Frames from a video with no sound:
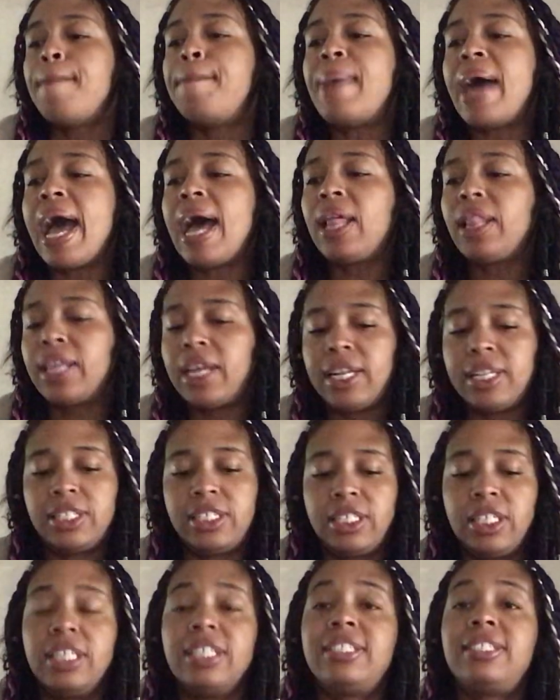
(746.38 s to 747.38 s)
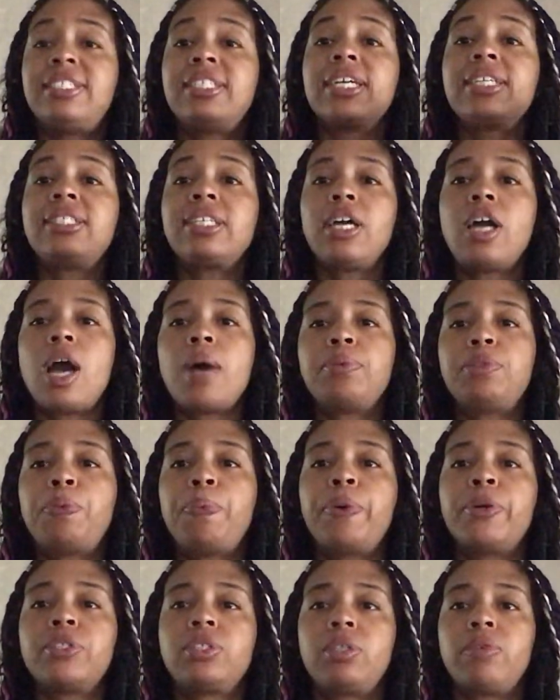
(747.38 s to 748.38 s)
Balance. Six of Cups,
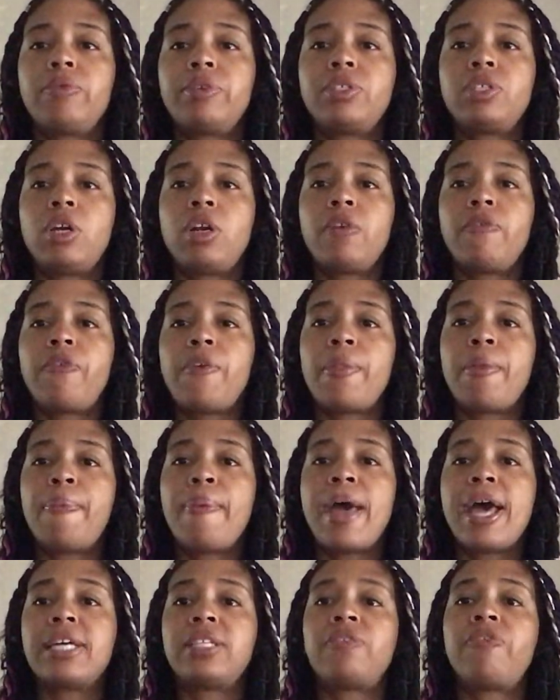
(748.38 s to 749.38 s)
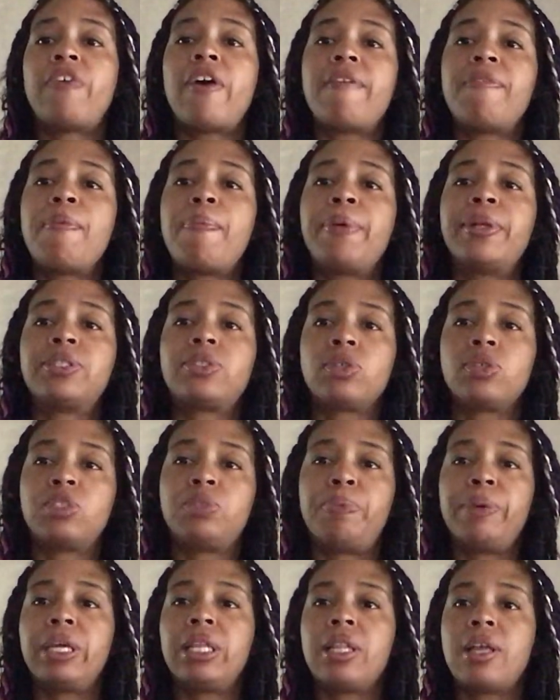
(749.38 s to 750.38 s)
person returned from the past, Five of
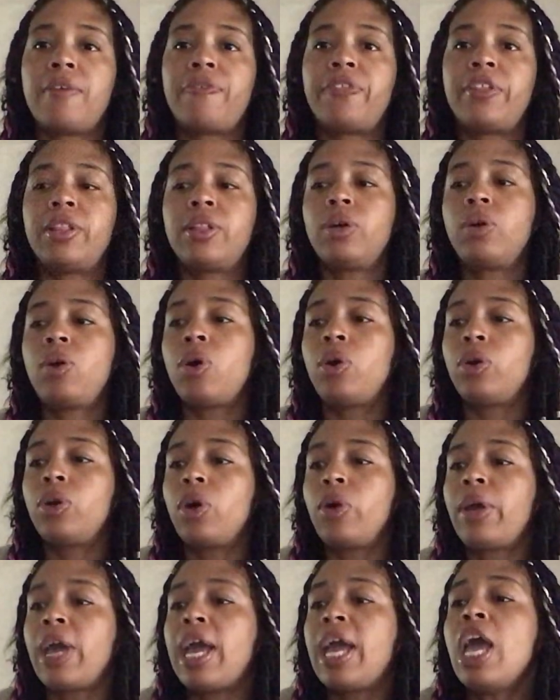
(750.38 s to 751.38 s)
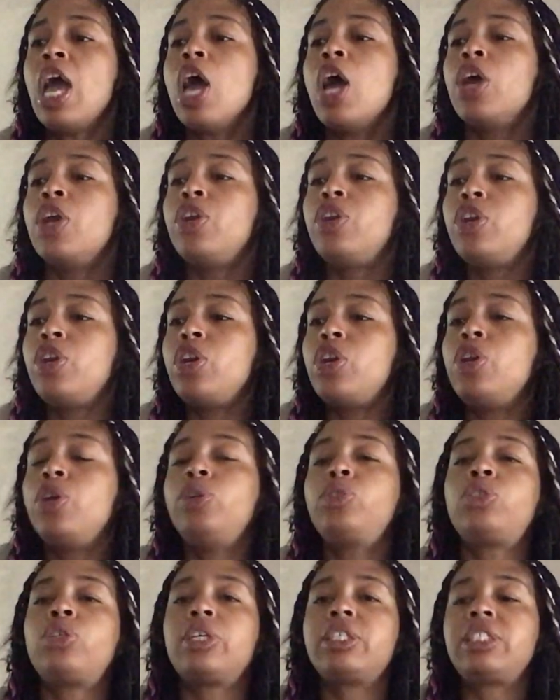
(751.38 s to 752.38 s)
Pentacles being left in the cold, okay?
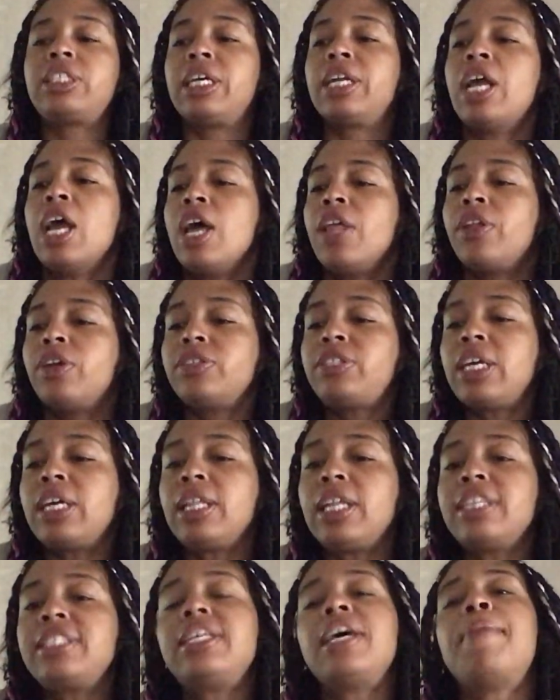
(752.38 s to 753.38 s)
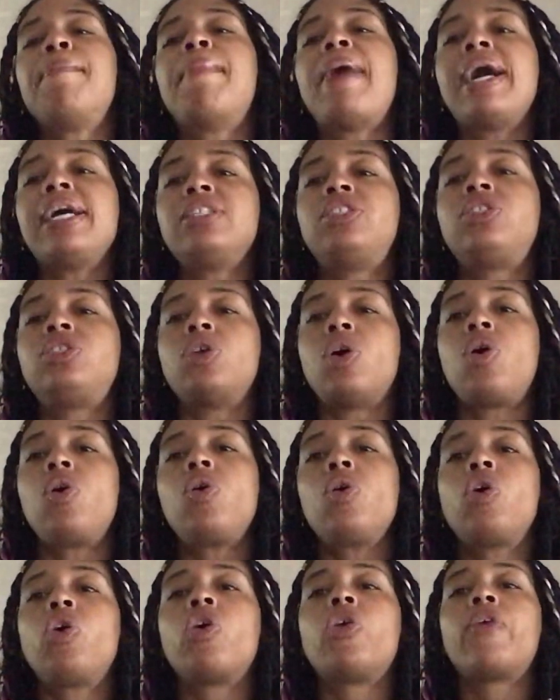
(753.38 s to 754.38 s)
Nutrition. They're saying, listen, my
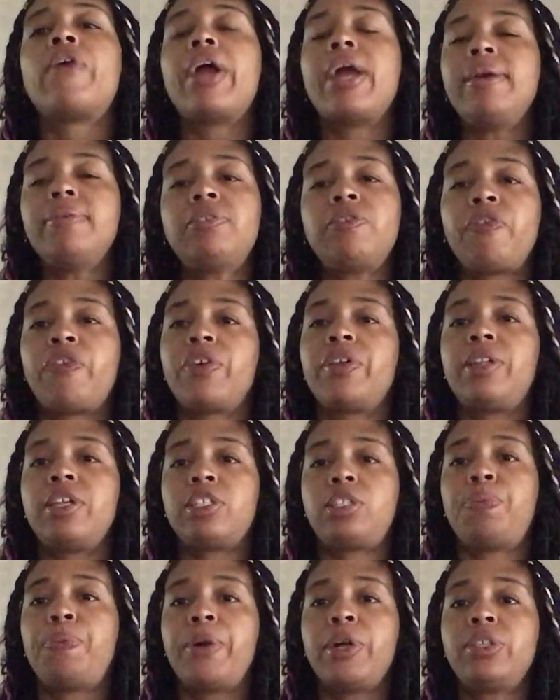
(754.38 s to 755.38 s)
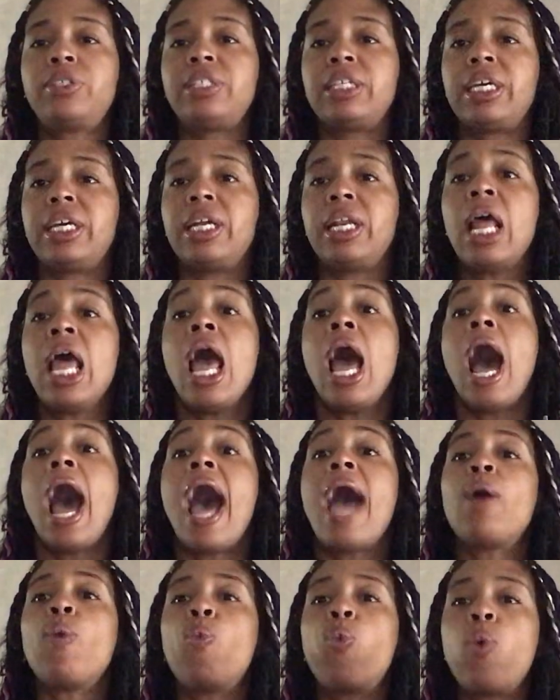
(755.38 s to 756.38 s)
soul craves for this person.
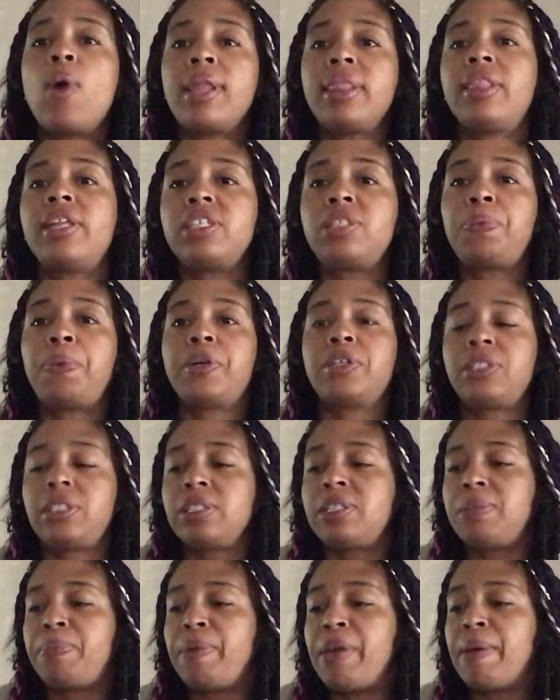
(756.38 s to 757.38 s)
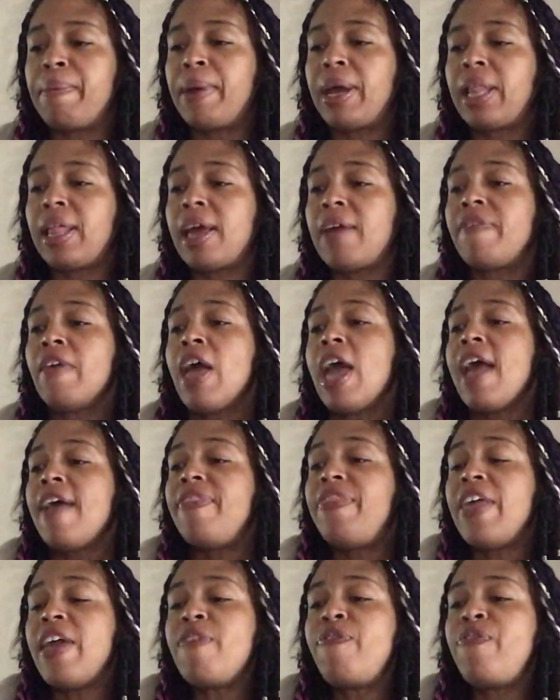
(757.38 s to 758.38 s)
I want this person to be in my life.
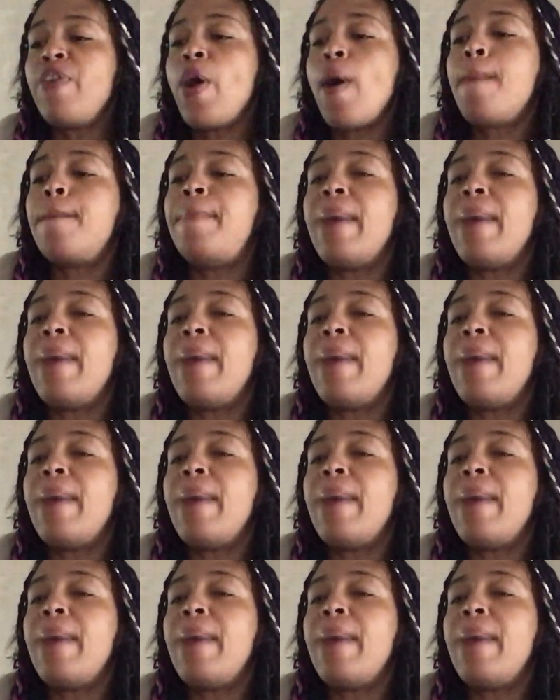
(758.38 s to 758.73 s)
They feel